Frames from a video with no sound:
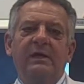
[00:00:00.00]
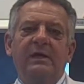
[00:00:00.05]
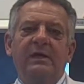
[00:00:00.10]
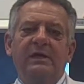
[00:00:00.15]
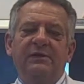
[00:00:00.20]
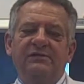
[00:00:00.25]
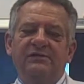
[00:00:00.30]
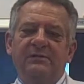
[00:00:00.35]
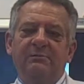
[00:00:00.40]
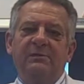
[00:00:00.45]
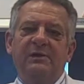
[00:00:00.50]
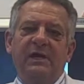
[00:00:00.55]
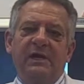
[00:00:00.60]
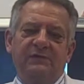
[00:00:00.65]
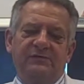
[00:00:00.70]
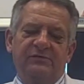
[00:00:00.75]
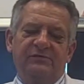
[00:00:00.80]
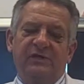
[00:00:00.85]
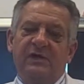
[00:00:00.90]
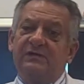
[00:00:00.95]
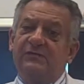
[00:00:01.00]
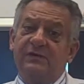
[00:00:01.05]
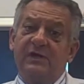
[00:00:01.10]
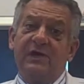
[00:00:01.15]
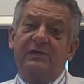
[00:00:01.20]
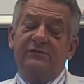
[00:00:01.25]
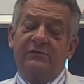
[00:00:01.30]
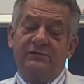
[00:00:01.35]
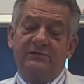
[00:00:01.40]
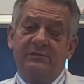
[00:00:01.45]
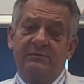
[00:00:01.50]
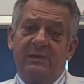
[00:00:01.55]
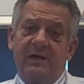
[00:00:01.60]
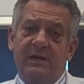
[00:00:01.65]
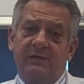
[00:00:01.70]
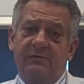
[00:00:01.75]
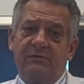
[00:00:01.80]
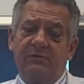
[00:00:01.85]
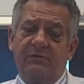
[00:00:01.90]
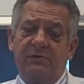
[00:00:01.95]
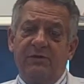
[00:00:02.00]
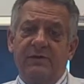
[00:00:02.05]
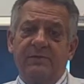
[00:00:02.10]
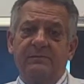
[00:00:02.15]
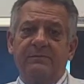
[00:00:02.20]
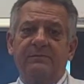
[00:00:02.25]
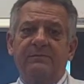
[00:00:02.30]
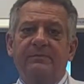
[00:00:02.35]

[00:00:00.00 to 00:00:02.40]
In some cases, that's not such a bad thing.